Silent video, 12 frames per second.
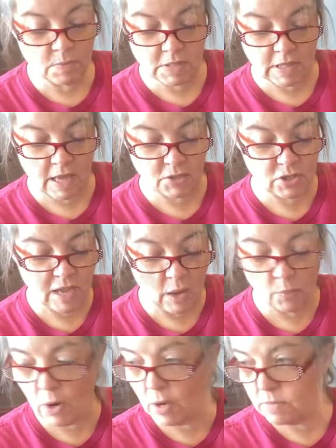/ nail
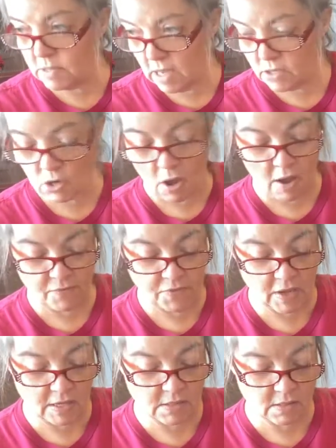room /
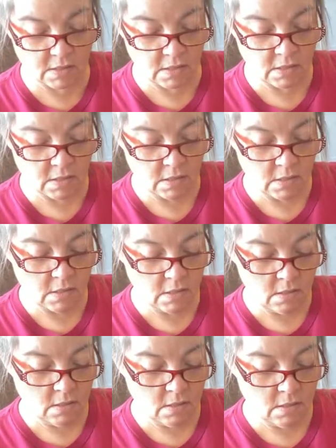office
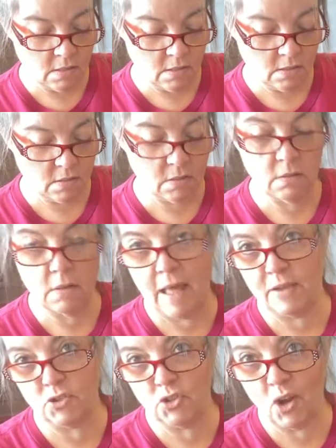
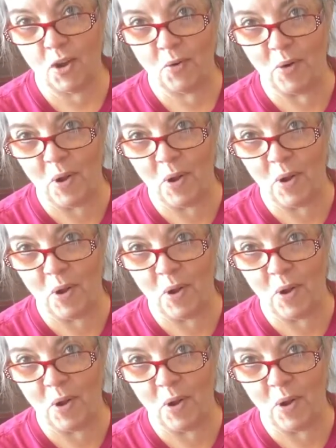/ junk room.